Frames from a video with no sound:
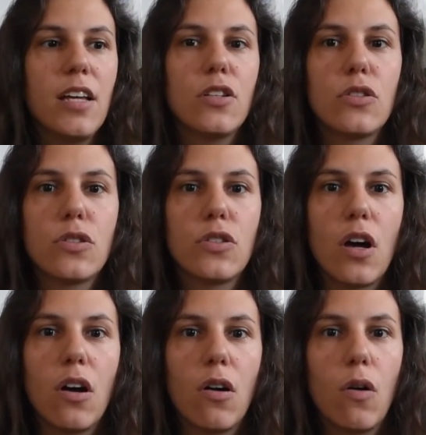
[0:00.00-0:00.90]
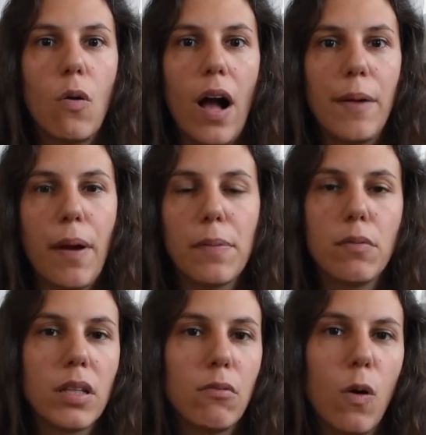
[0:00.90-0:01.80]
so I
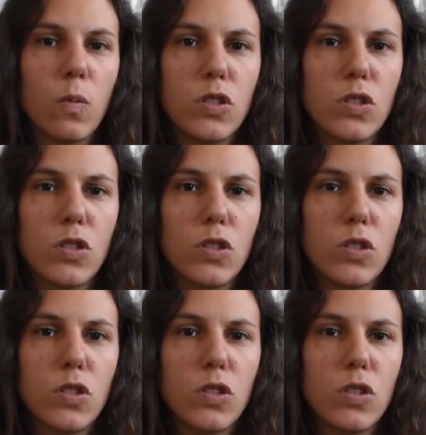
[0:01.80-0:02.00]
probably won't